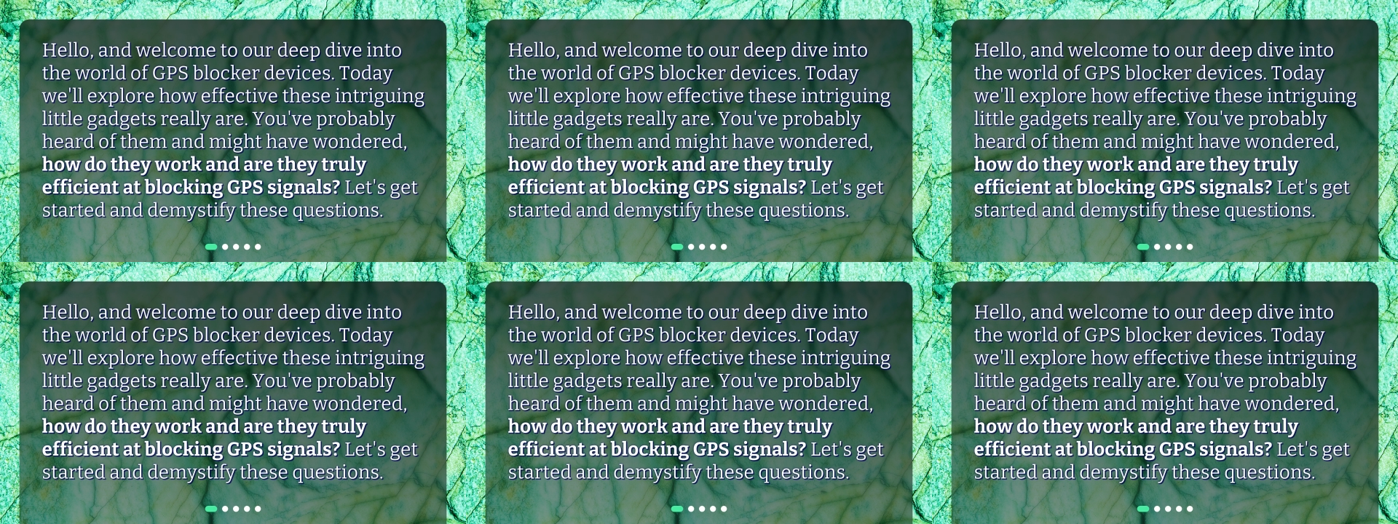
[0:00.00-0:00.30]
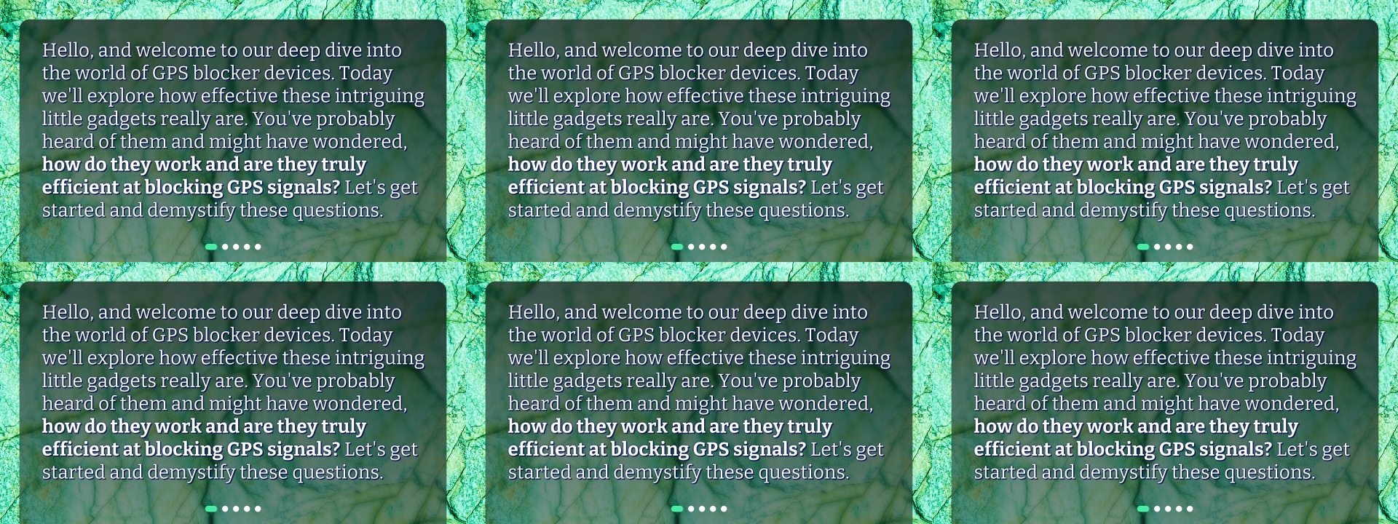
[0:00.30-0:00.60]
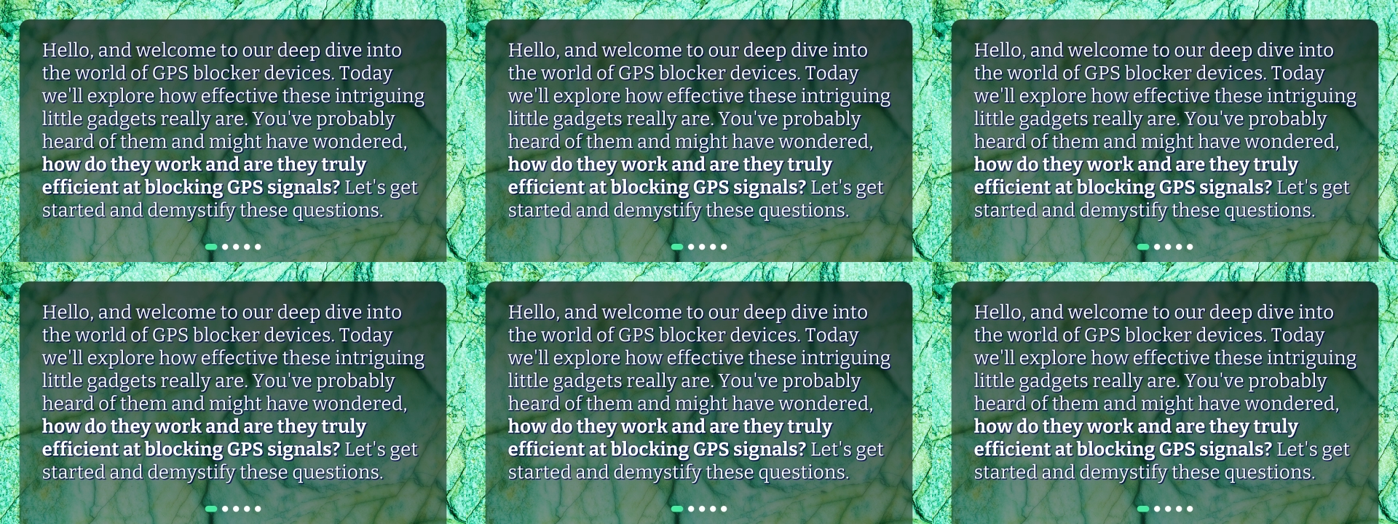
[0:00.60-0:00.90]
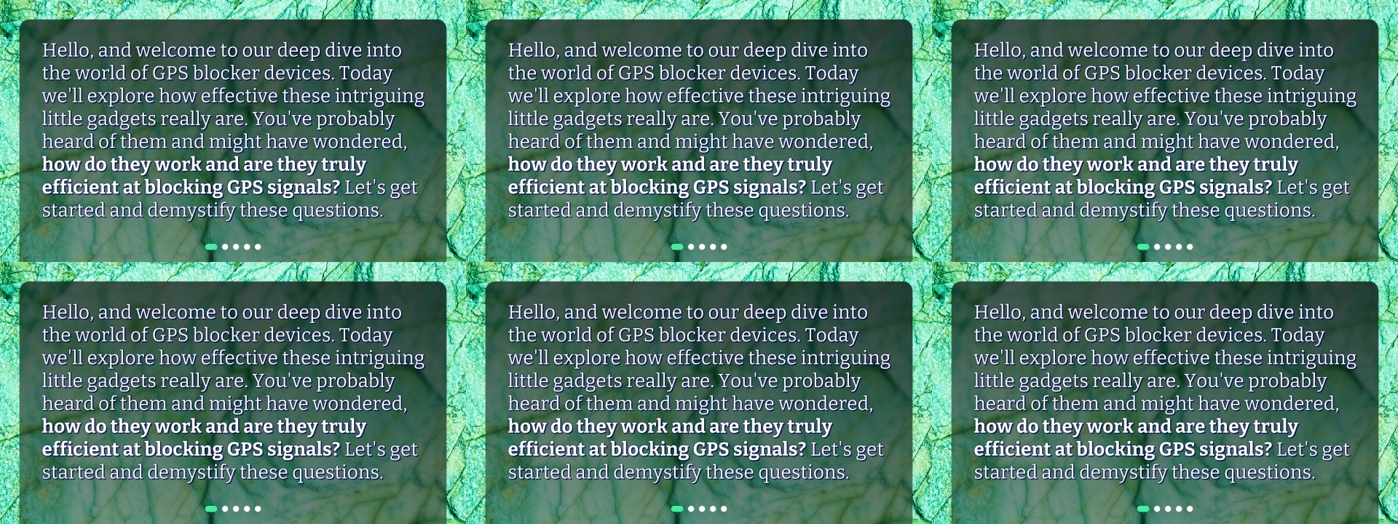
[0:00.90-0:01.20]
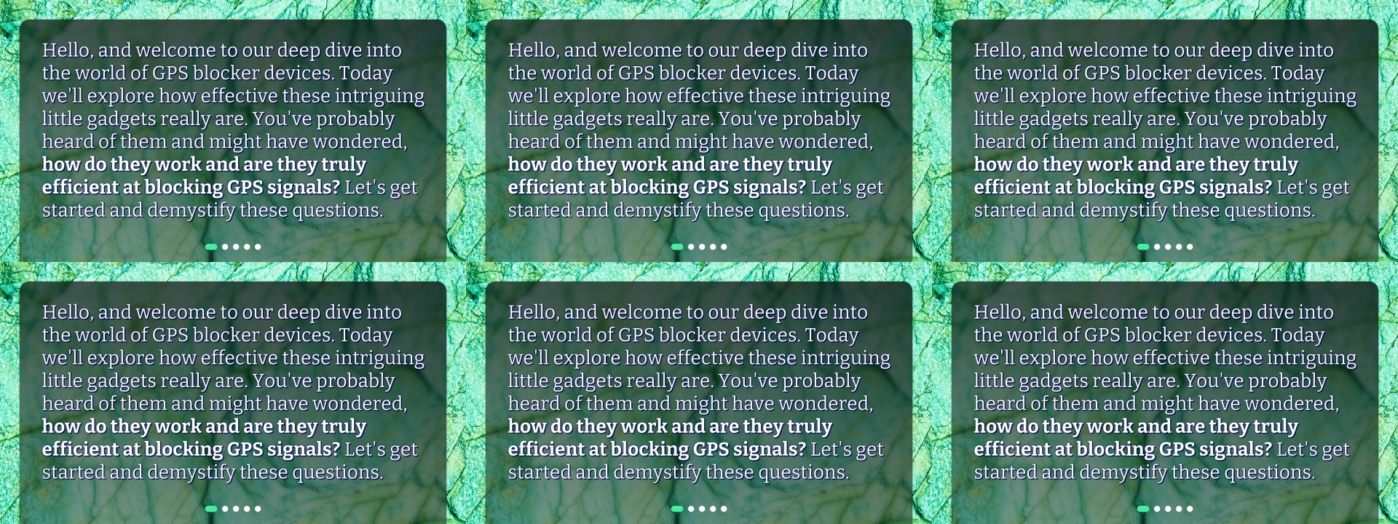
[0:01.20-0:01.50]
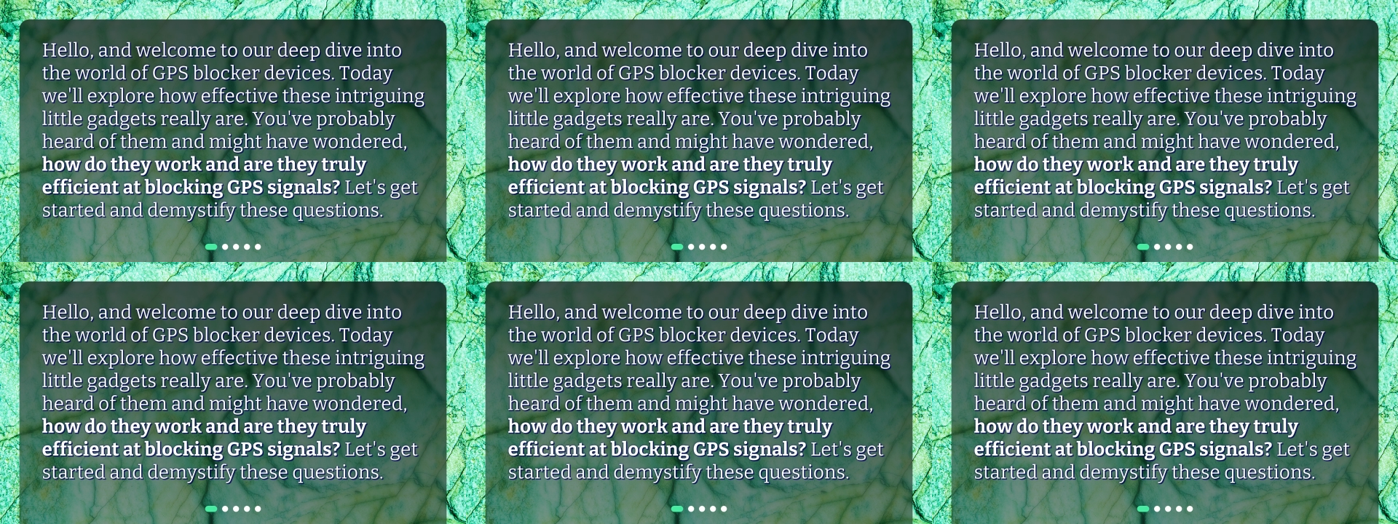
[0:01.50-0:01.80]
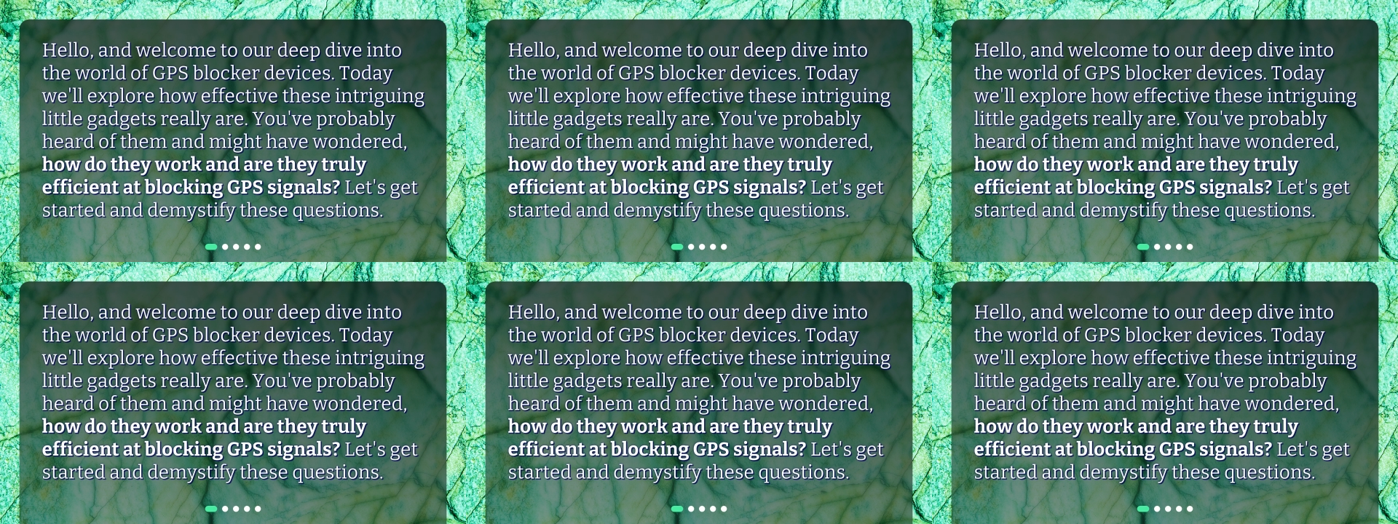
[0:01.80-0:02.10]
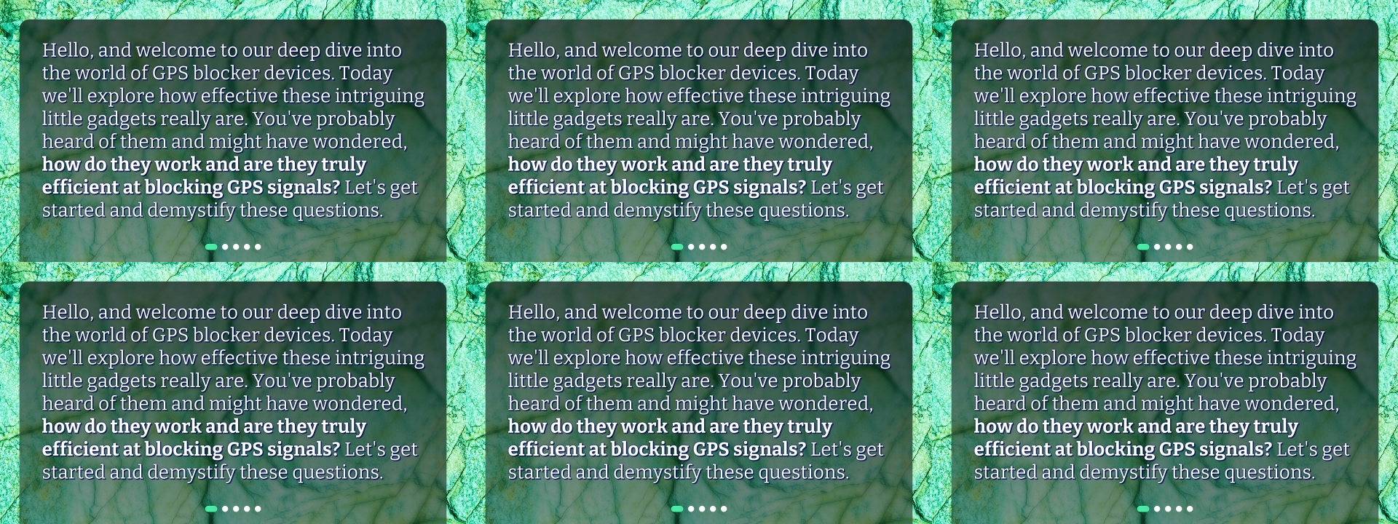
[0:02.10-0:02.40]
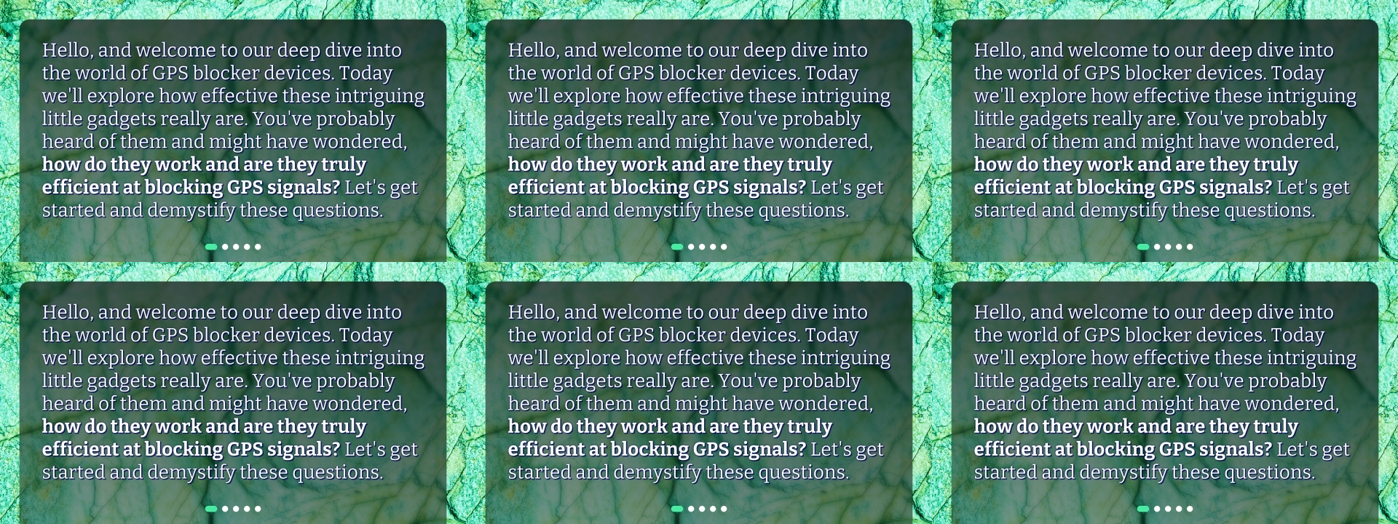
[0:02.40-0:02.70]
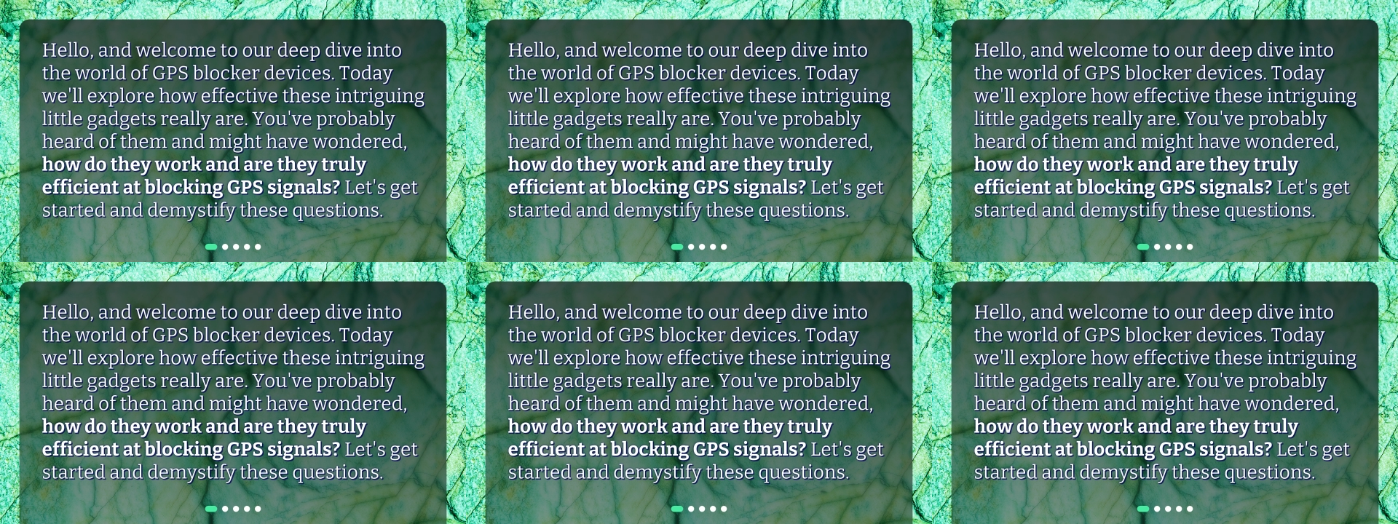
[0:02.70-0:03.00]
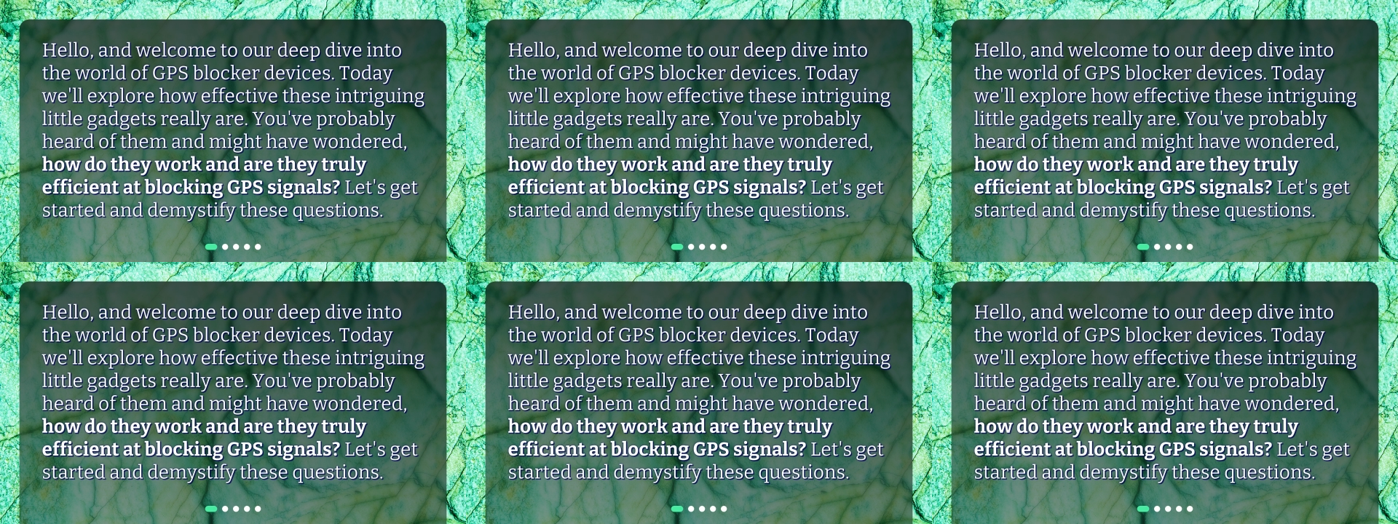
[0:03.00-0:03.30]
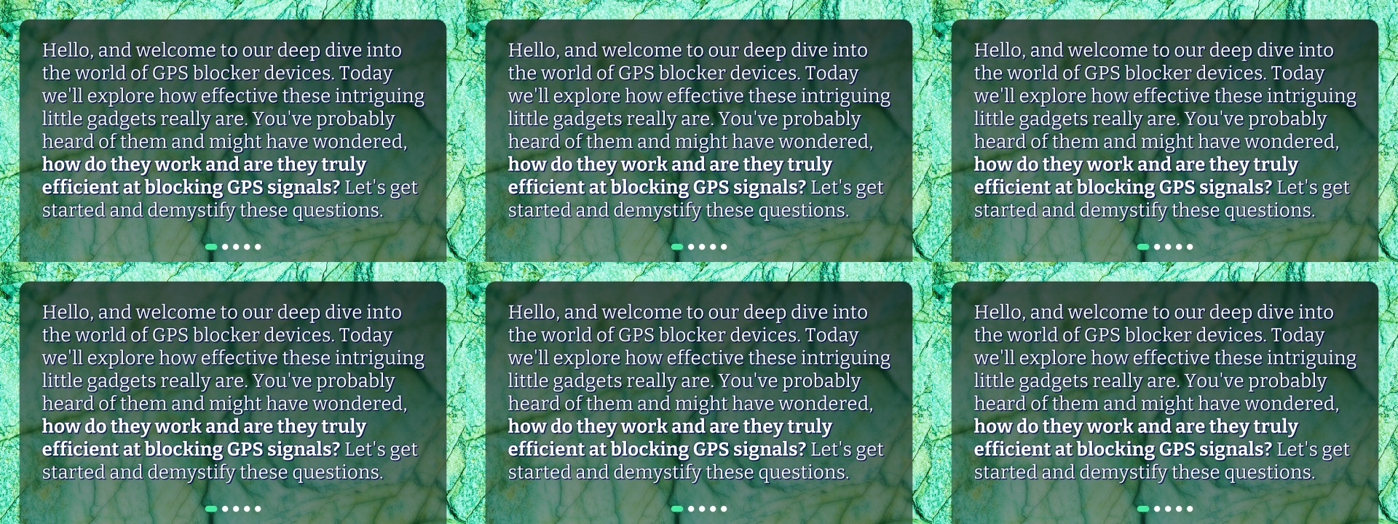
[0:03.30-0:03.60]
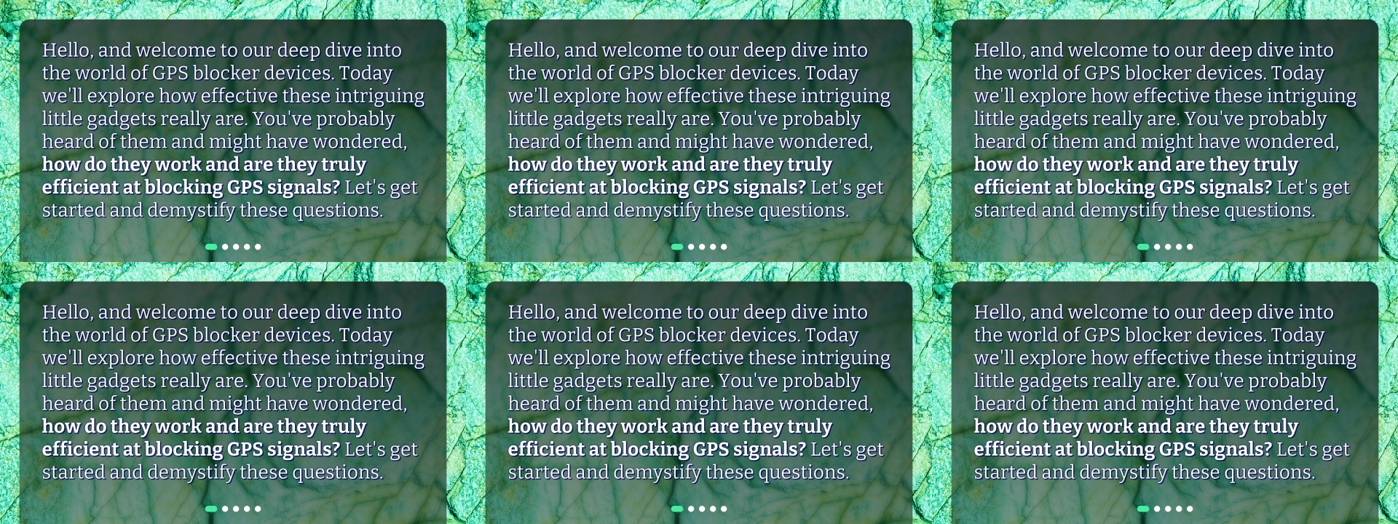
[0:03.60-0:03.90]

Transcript: Nobody's mouth can be seen.